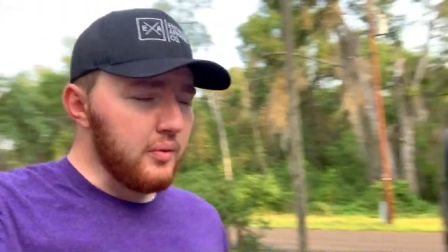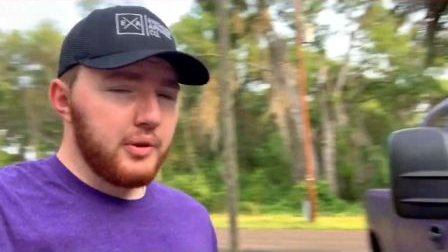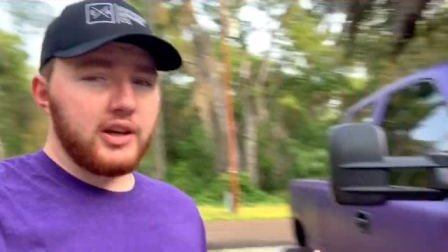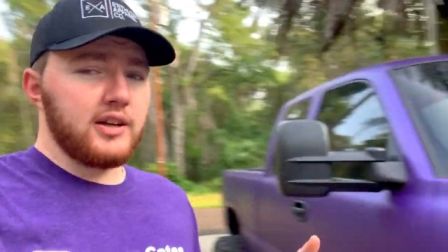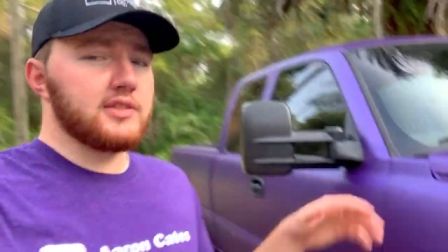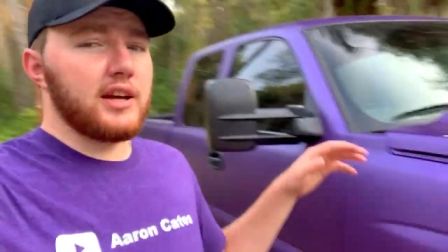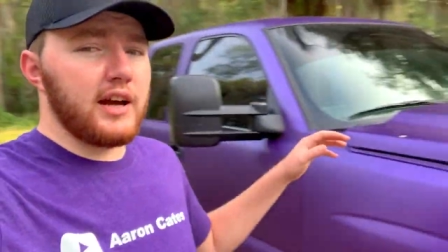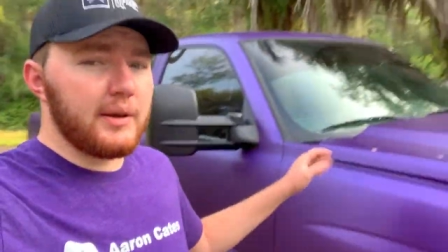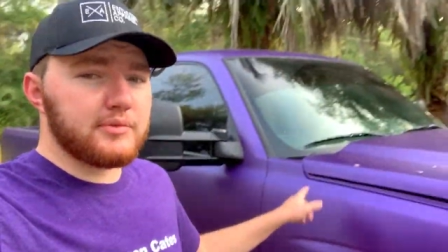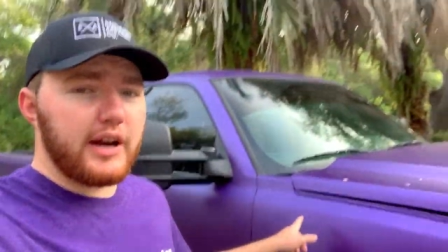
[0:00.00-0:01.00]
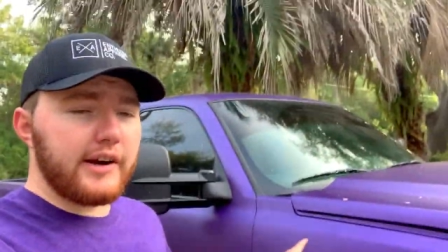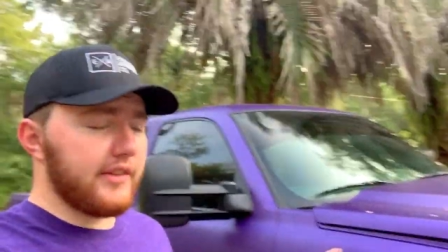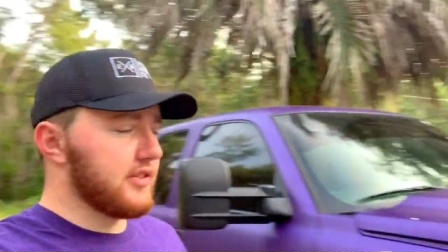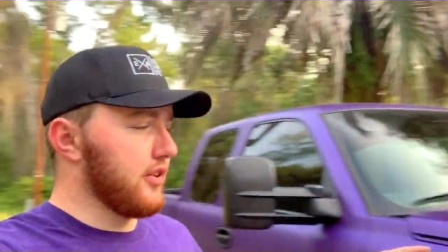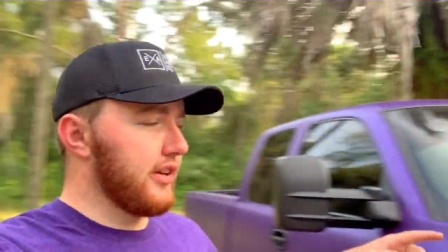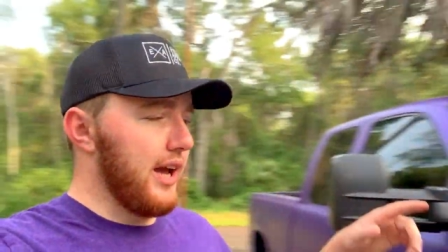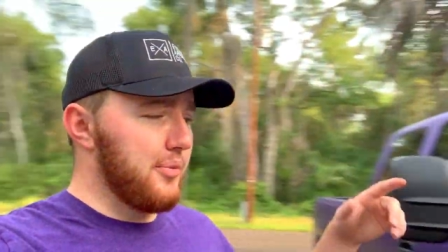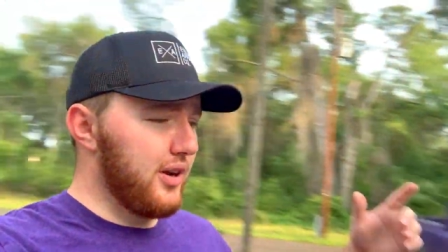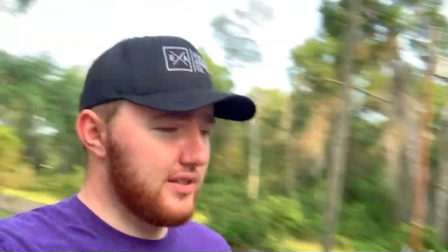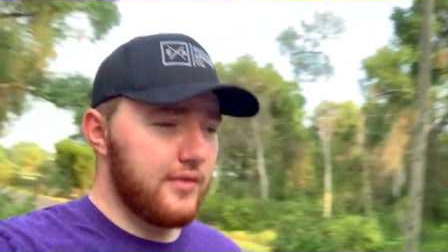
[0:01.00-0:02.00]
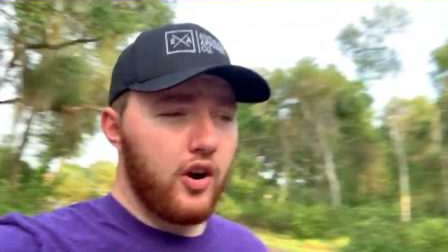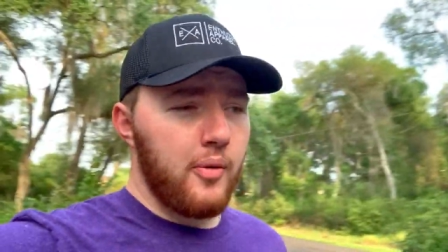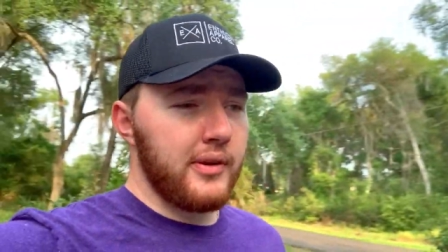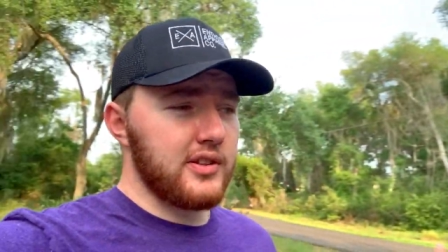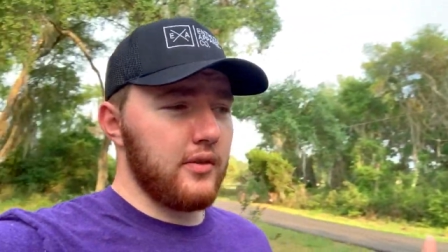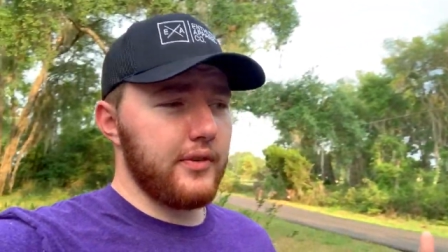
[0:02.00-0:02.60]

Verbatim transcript: because I am tired of this hood gap. You guys have commented on